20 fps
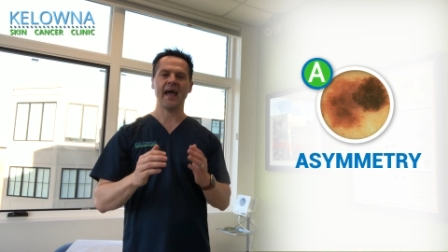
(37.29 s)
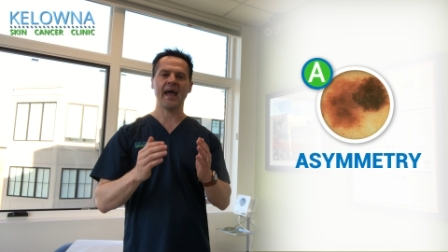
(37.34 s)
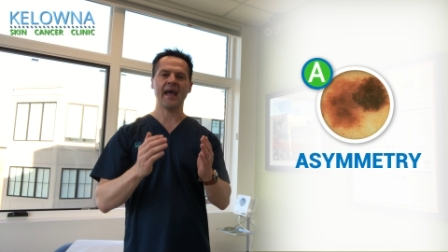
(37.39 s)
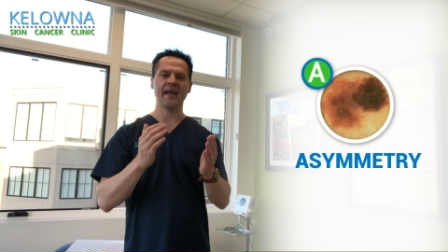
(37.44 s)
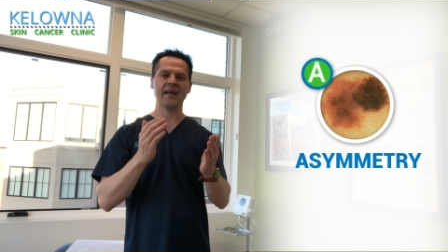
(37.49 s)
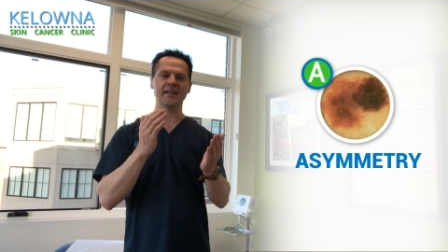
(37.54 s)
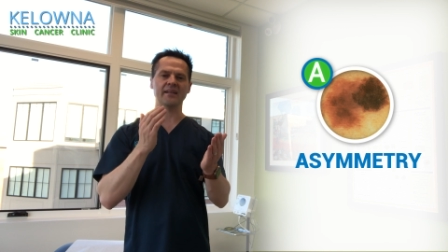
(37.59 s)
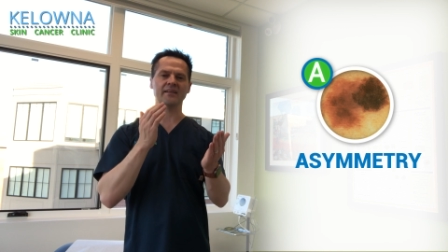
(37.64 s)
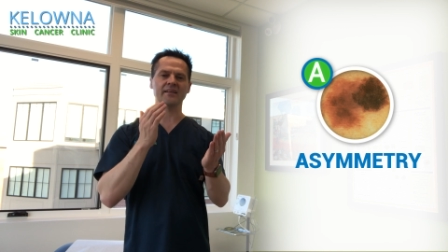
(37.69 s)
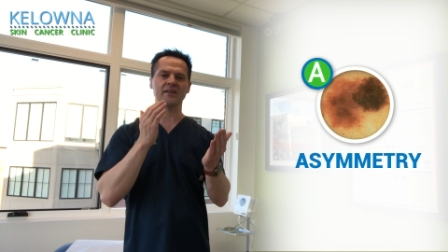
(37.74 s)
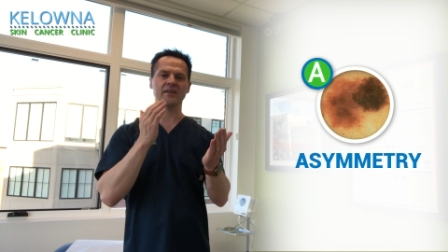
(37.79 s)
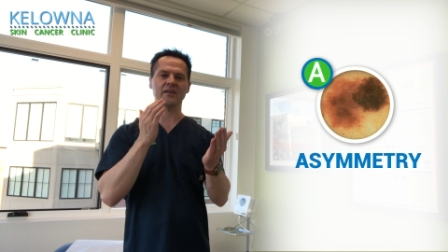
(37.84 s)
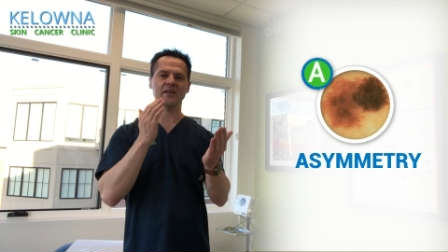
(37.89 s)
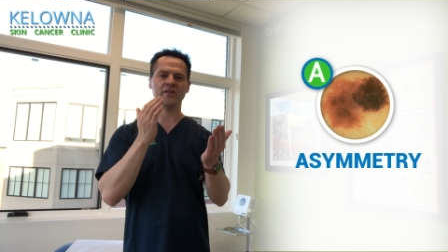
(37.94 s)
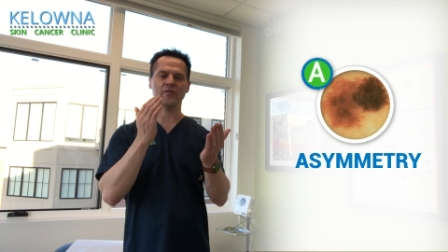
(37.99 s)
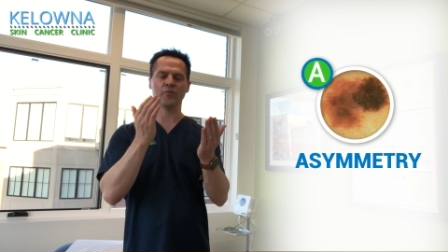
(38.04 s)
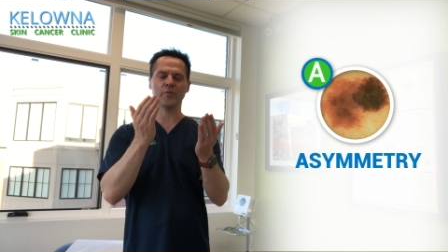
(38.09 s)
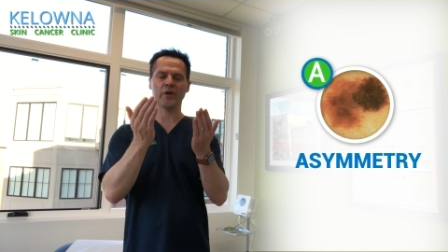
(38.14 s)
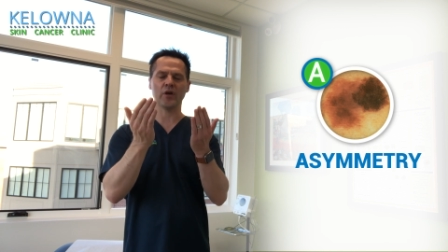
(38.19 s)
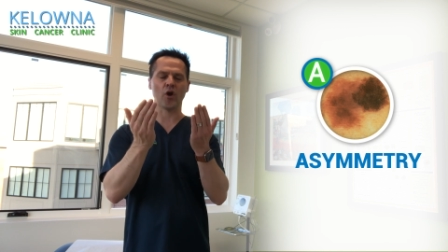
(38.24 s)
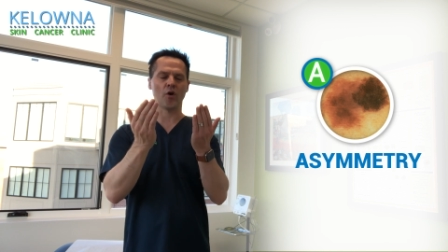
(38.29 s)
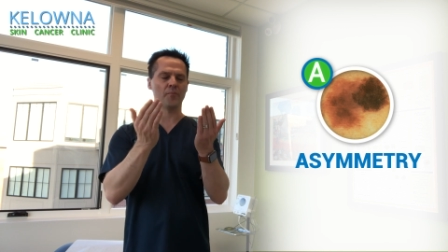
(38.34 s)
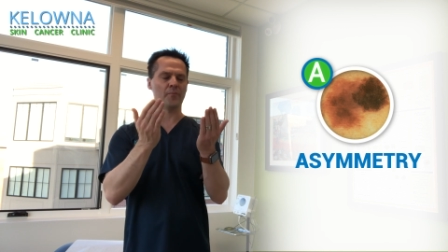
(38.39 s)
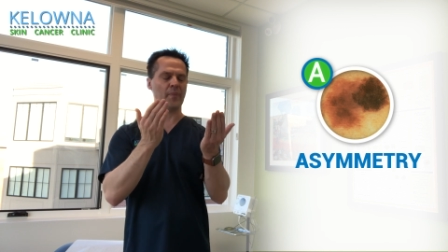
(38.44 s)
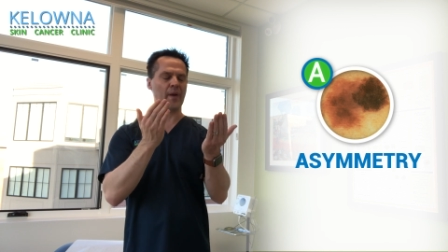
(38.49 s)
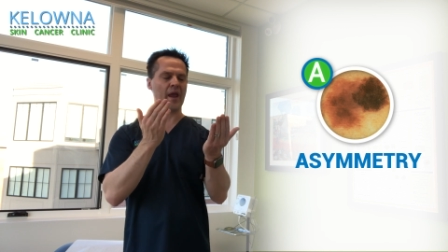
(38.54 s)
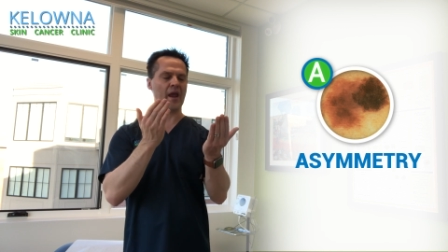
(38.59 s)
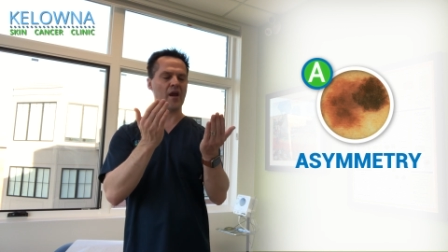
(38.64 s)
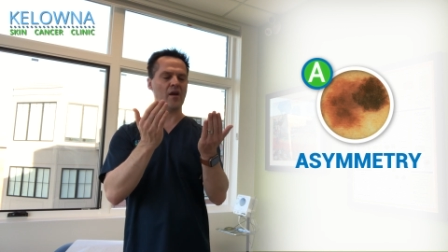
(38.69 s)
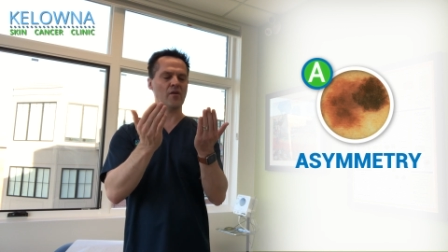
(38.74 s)
and if we
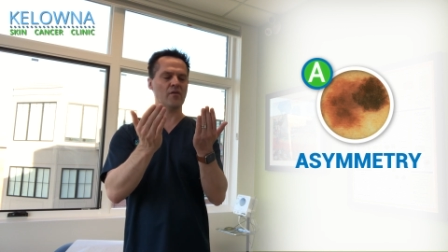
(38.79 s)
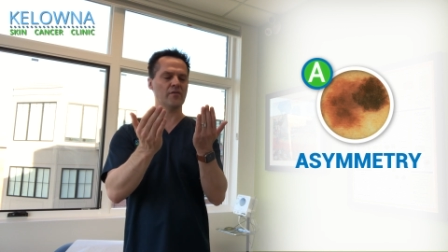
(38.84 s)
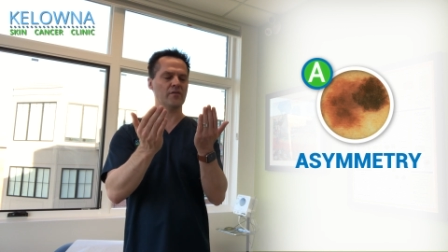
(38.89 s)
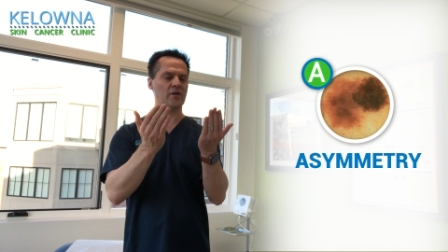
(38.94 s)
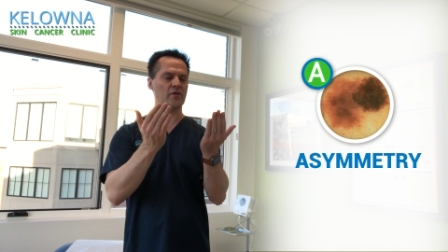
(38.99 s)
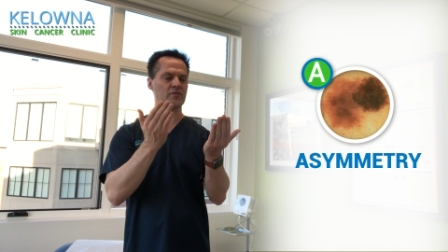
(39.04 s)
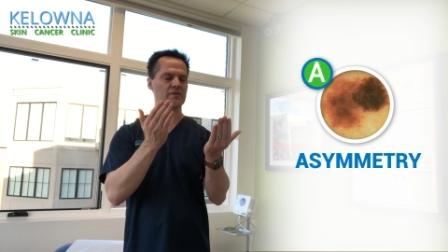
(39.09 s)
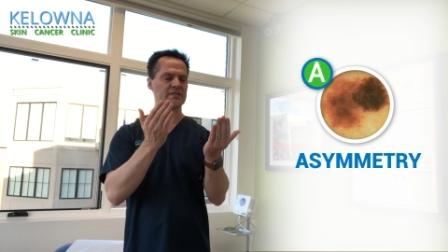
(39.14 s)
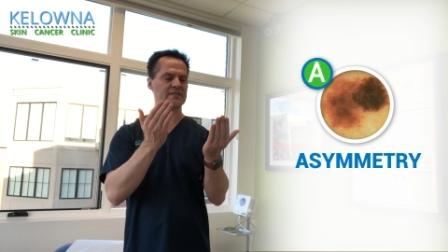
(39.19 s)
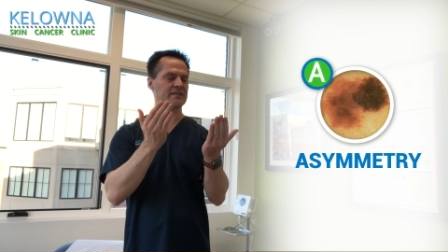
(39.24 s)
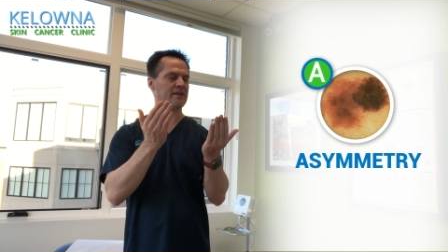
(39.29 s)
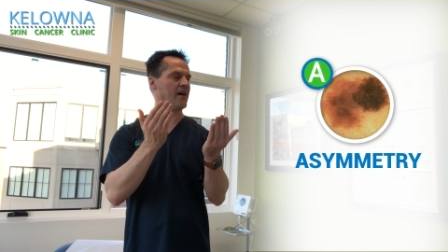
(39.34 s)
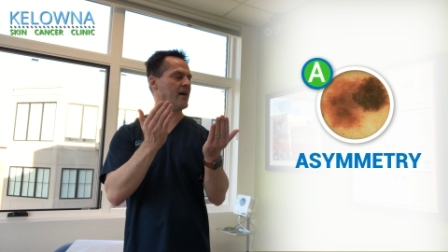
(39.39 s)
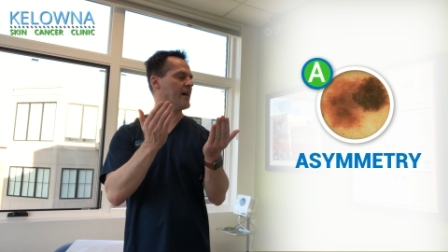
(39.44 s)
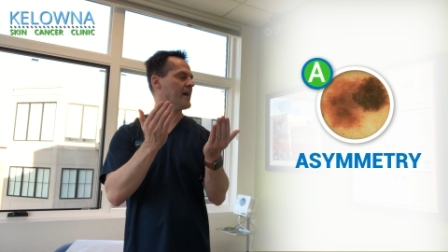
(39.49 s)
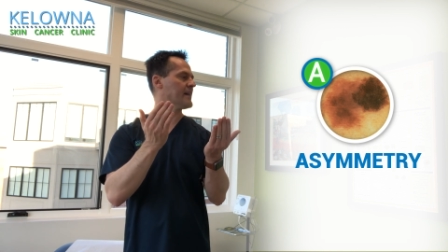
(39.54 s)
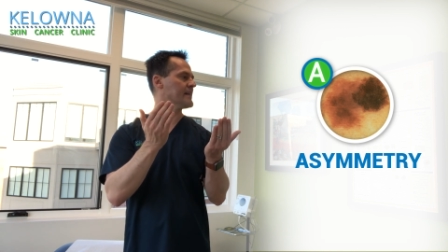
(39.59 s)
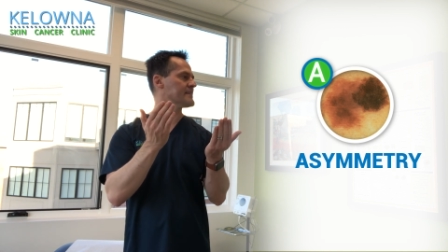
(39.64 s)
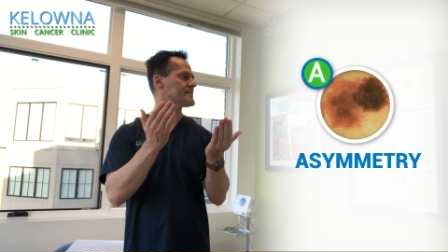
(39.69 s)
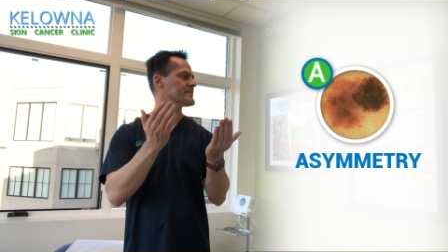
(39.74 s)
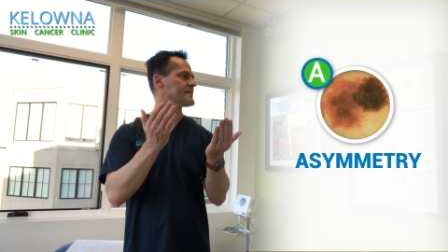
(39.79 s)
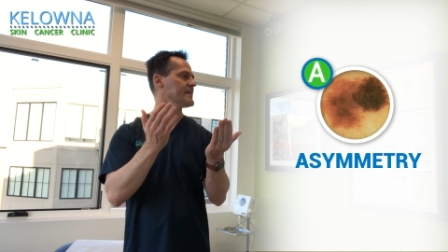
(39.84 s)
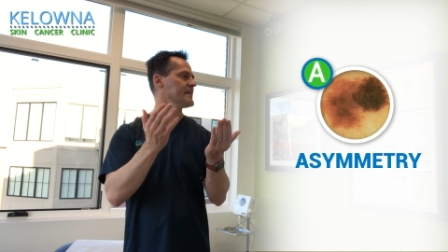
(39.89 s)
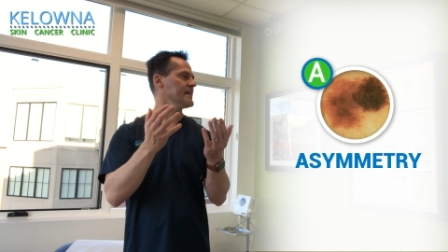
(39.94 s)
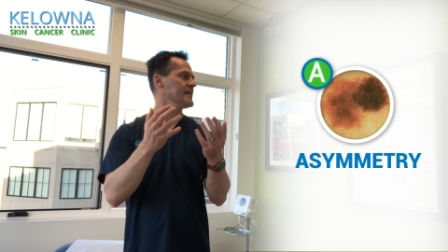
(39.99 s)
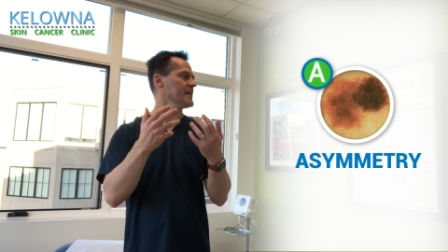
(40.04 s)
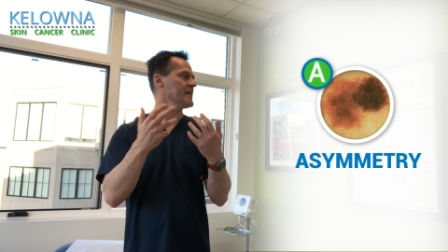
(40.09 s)
compare those sides,